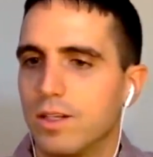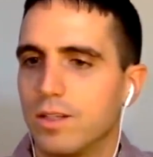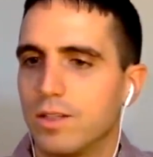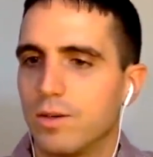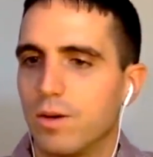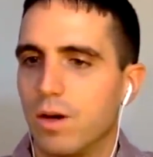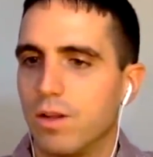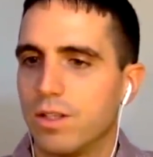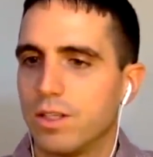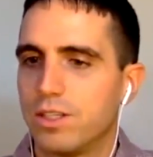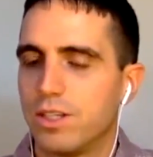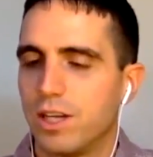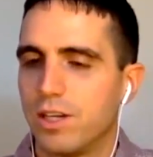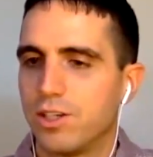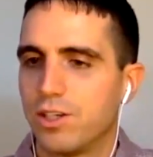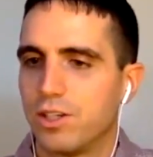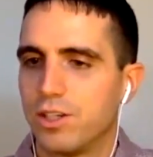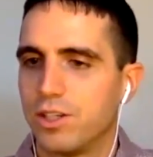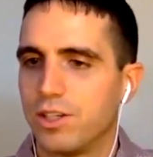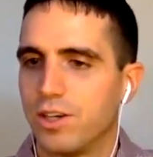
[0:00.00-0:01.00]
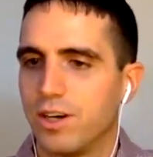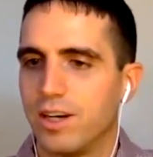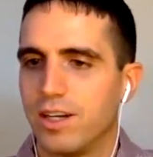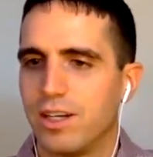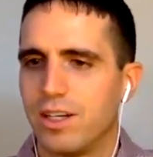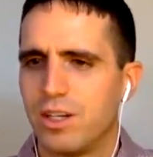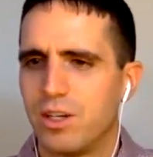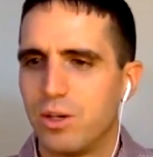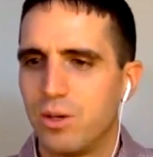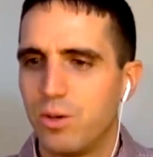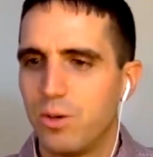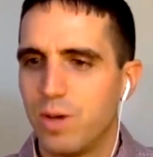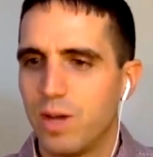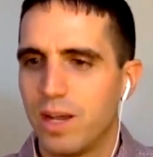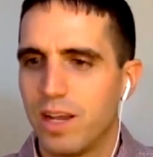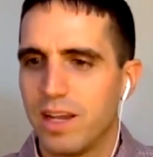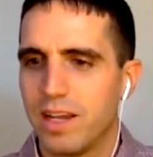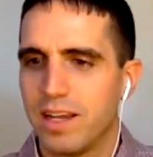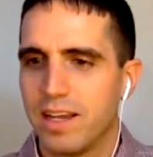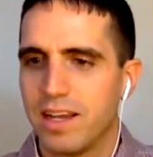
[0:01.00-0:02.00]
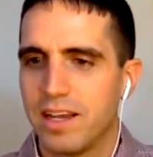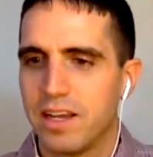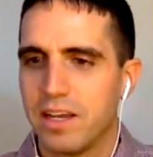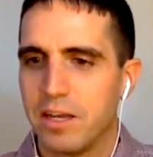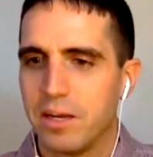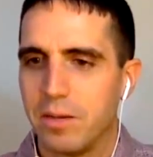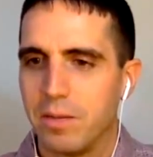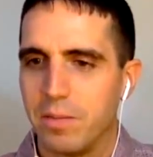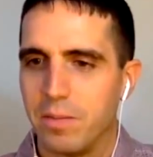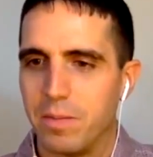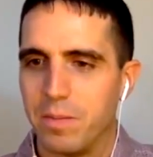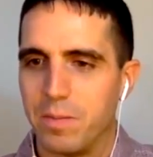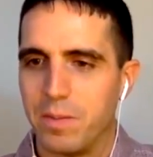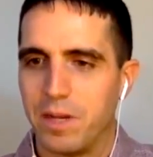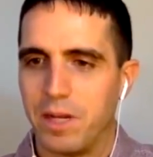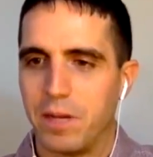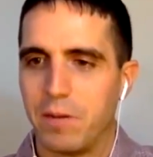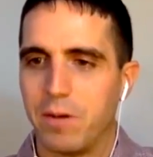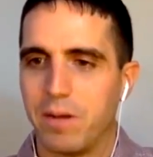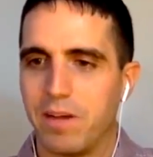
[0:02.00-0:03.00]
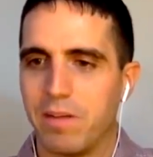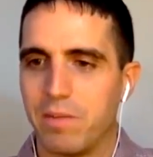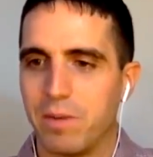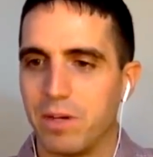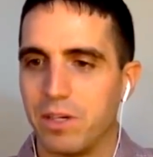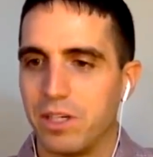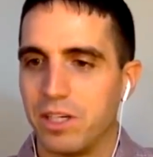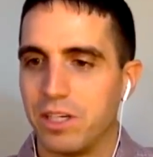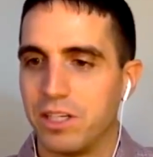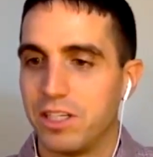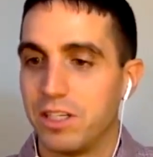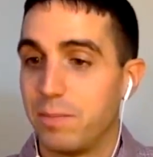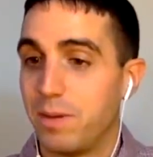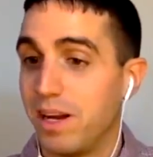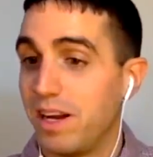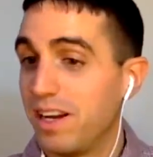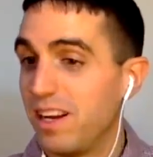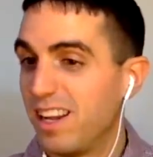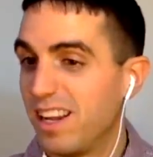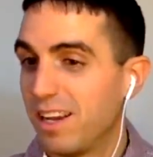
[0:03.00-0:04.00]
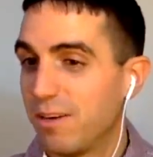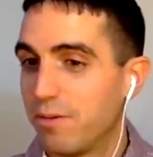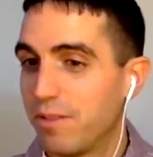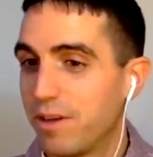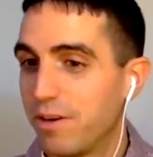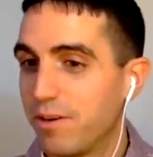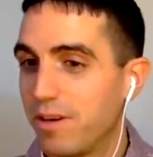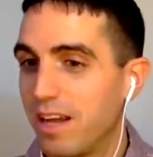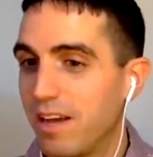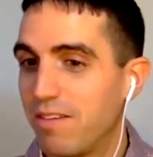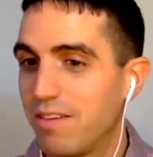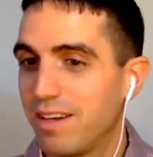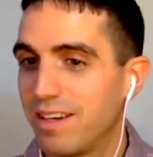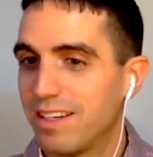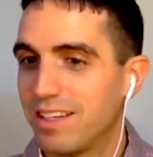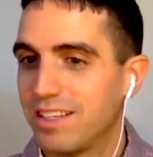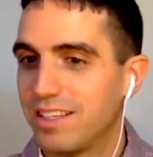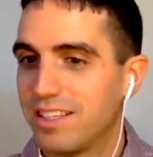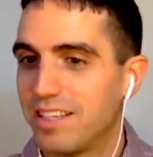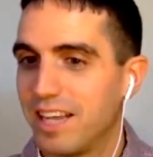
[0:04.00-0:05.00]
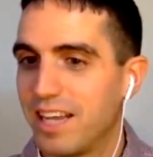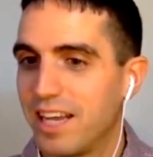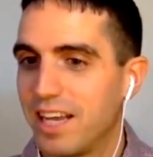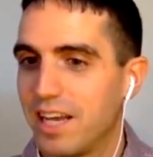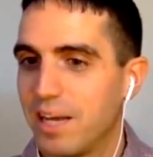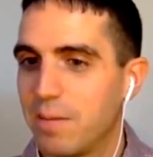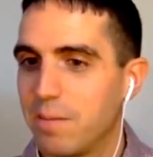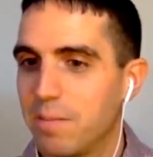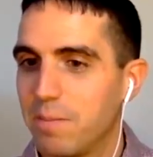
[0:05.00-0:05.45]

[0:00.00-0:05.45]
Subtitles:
So all the sessions are at 2 a.m. Any way of participating without having to stay up?